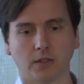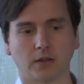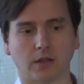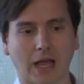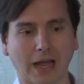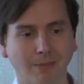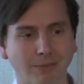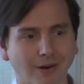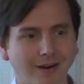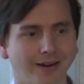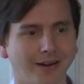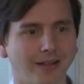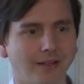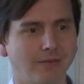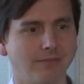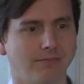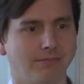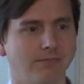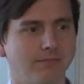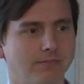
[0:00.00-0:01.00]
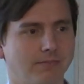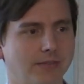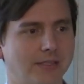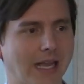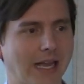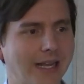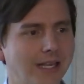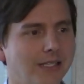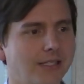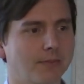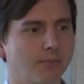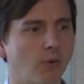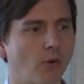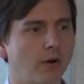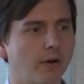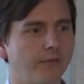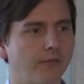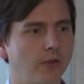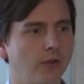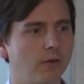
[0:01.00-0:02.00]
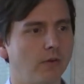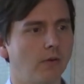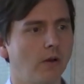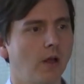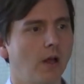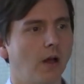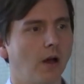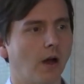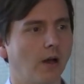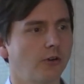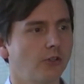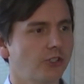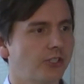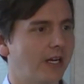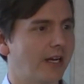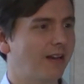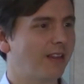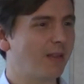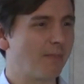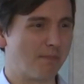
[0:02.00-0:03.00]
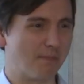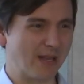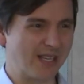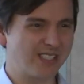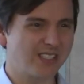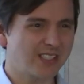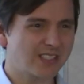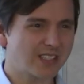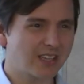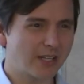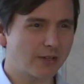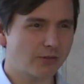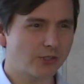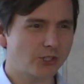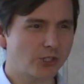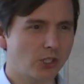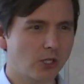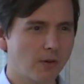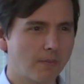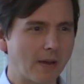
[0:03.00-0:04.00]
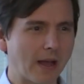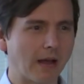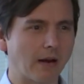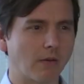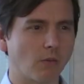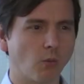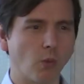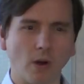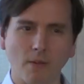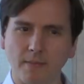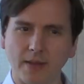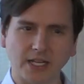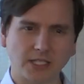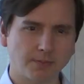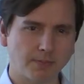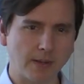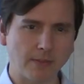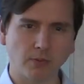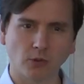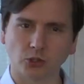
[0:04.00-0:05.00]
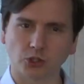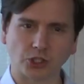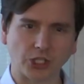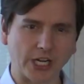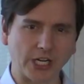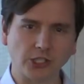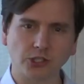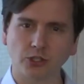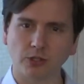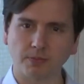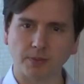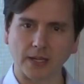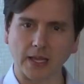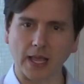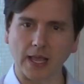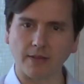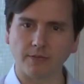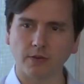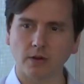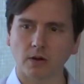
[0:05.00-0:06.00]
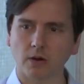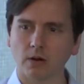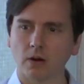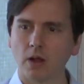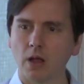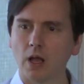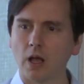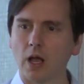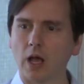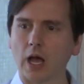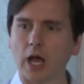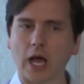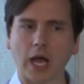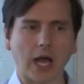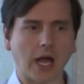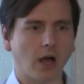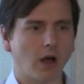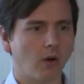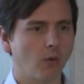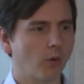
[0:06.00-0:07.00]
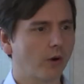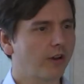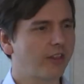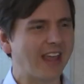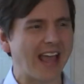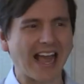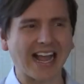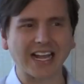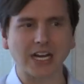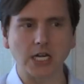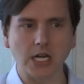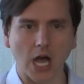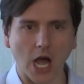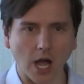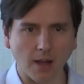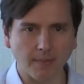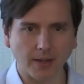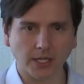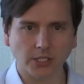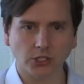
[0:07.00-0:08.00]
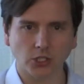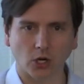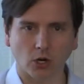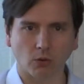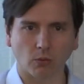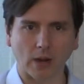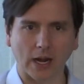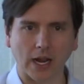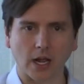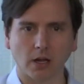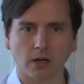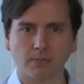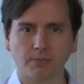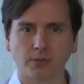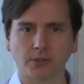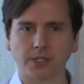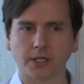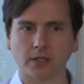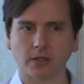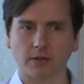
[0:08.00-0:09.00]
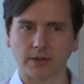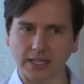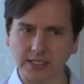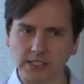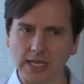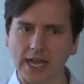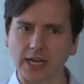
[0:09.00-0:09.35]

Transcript: library science point of view, understanding the business literature about what makes people change their behavior, how, what are the economics around particular, that's